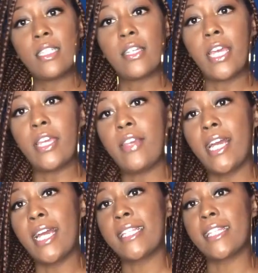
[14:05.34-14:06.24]
Okay, you
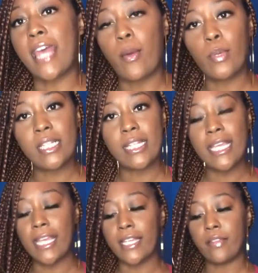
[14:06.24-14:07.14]
guys, that was
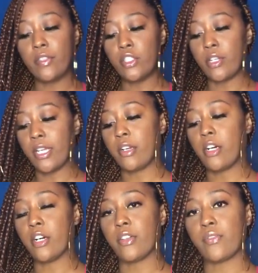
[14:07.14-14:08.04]
the end of the try
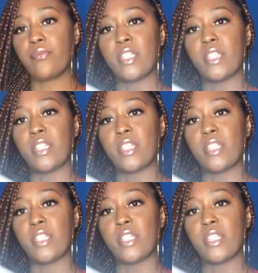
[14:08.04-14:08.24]
haul.